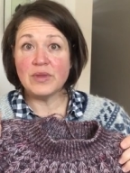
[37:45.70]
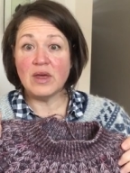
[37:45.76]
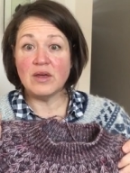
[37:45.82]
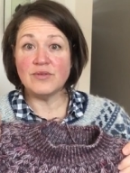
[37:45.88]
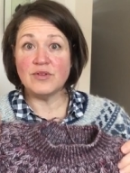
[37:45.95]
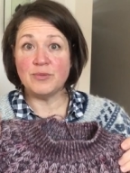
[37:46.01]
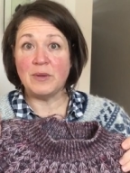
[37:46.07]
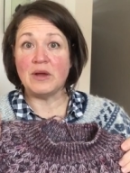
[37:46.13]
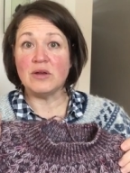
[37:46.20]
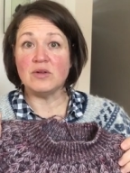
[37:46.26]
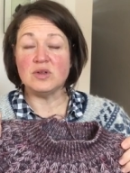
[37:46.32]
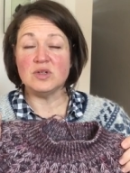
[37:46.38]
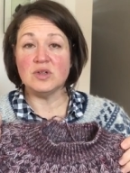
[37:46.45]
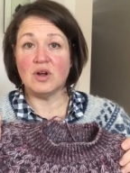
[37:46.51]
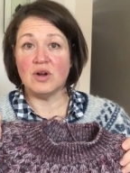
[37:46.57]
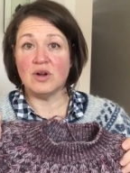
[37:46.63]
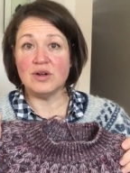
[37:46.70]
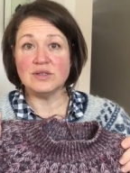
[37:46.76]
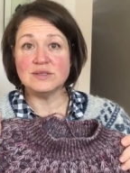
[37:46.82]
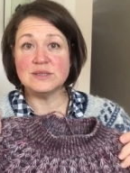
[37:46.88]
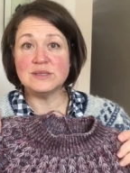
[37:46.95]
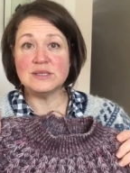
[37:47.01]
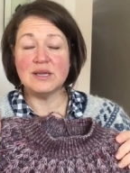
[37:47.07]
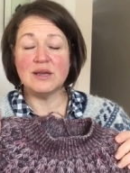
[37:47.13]
of speckled
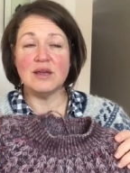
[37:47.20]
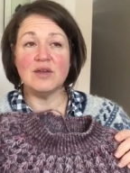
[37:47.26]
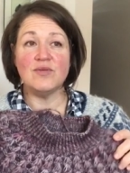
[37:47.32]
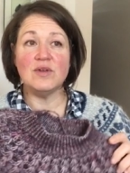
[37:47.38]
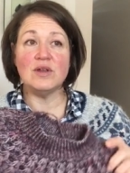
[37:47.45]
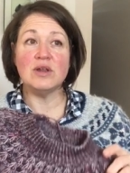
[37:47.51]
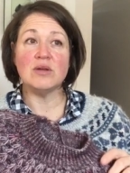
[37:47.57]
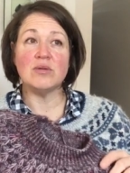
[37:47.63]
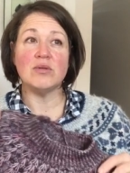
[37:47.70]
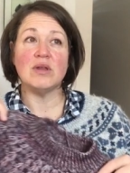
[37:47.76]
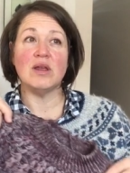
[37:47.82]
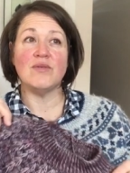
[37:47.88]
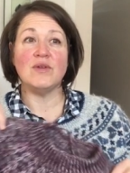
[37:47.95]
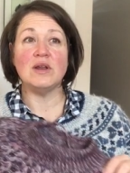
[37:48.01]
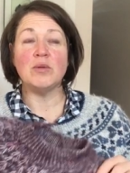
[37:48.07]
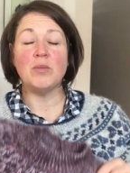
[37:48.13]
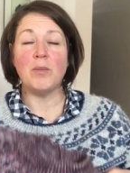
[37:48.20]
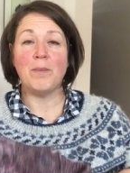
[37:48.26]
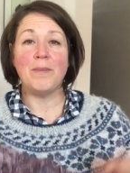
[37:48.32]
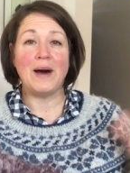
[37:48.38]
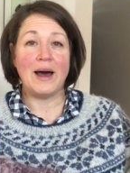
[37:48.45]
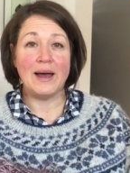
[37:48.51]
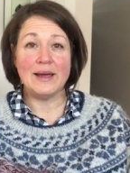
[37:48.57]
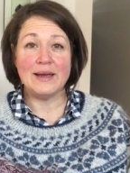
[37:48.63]
yarns. If you don't
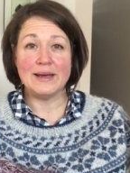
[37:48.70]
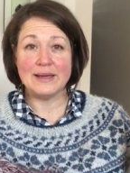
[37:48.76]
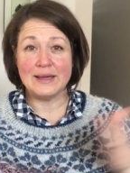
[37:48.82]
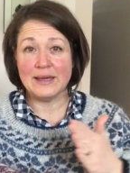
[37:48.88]
buy a